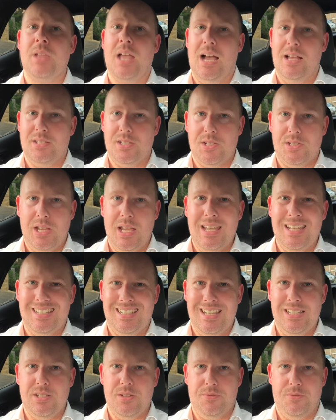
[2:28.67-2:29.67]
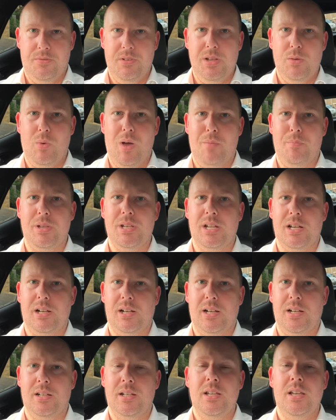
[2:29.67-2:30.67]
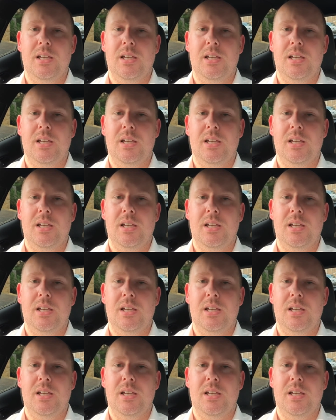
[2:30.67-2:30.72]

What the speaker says: as I say, it is a free webinar.